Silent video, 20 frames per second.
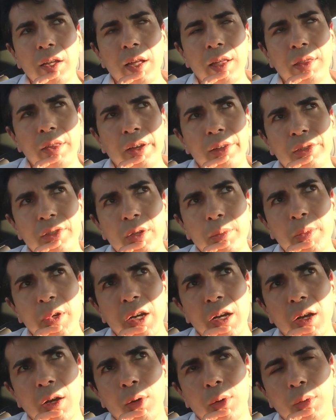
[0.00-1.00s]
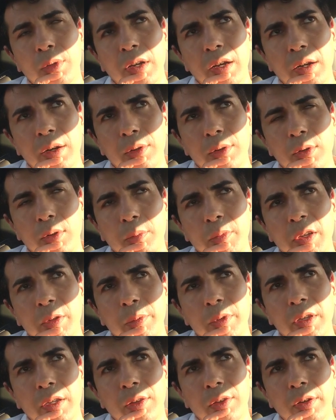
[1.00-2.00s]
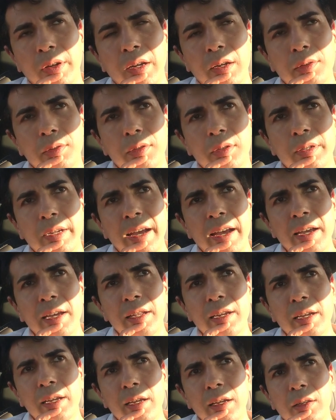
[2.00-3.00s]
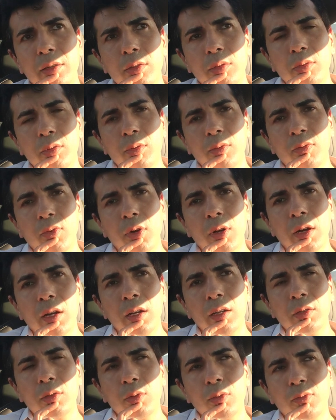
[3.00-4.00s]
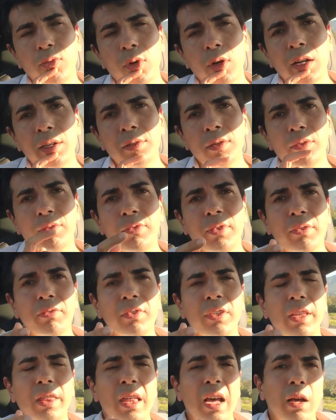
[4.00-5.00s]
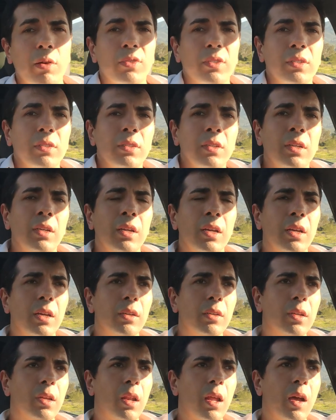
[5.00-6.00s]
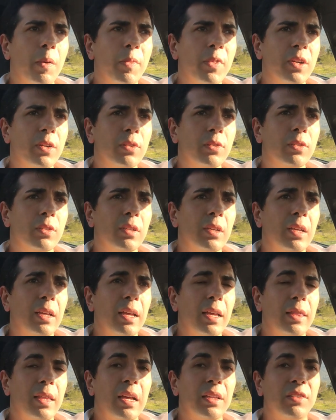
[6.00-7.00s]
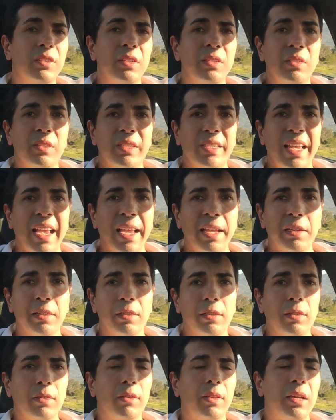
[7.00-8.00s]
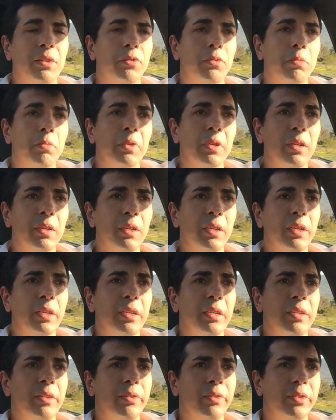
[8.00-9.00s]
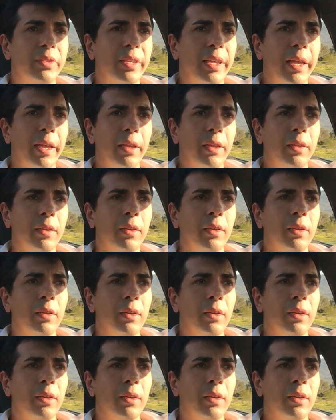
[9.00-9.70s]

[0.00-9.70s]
And that's about, I don't know, maybe 380 to 450,000 kilometers. That's insane. That's really insane.